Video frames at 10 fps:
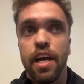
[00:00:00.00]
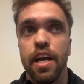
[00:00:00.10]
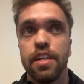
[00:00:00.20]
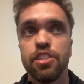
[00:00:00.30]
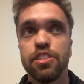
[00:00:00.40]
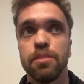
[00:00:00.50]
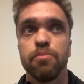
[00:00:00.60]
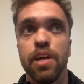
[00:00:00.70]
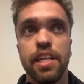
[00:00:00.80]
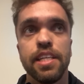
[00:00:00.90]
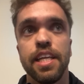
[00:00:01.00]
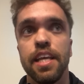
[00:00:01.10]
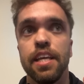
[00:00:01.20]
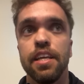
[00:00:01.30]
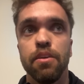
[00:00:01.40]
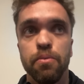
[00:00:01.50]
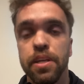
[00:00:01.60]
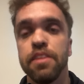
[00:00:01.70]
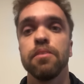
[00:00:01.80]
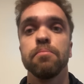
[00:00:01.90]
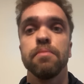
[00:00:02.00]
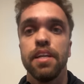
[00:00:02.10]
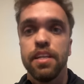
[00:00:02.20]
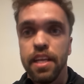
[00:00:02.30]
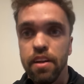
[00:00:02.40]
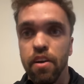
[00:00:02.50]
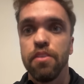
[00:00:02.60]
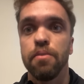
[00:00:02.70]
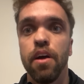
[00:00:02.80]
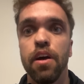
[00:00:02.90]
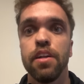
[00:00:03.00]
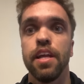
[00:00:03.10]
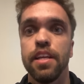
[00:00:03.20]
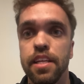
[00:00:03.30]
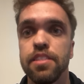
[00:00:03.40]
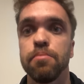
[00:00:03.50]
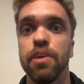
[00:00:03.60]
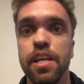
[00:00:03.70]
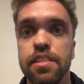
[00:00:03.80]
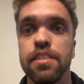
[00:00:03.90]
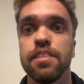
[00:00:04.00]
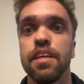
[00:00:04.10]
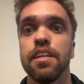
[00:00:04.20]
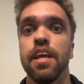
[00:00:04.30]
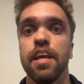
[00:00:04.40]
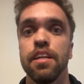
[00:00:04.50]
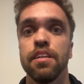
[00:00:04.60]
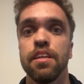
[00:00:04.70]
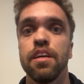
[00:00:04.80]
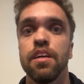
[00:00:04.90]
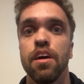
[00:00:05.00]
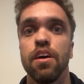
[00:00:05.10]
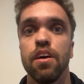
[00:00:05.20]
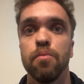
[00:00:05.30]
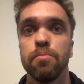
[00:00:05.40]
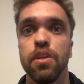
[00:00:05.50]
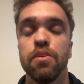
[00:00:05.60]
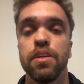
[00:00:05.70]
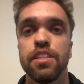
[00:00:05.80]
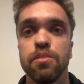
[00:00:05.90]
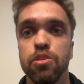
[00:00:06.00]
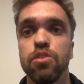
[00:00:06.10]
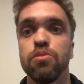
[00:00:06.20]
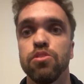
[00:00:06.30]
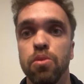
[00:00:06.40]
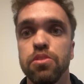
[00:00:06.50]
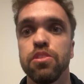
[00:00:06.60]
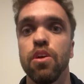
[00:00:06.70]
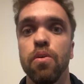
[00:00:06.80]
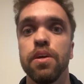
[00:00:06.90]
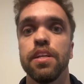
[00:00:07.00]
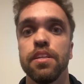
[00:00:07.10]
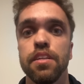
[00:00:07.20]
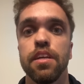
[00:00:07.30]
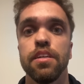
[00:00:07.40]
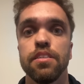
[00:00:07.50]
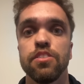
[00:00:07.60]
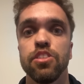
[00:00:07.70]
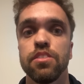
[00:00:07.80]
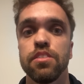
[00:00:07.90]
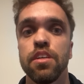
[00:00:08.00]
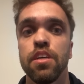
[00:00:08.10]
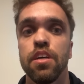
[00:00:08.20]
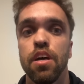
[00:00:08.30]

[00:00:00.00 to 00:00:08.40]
I just am ready to get in a rhythm and get on a run and get some races in and, you know, get some good results going and just